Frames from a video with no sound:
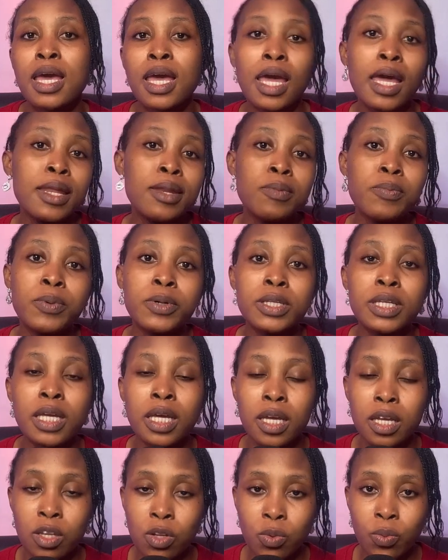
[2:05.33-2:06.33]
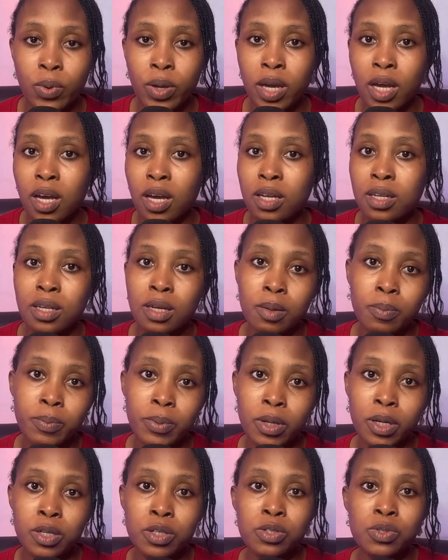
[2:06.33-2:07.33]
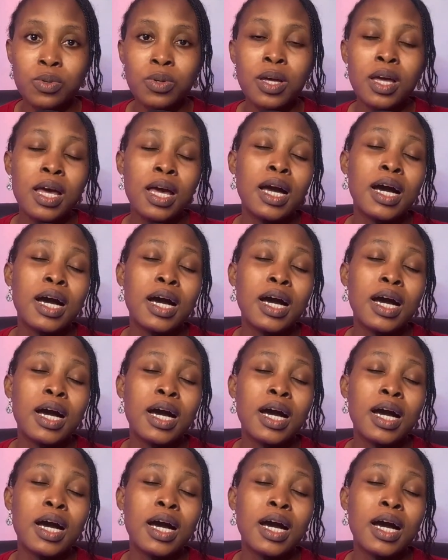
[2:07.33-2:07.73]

anybody anywhere can apply to.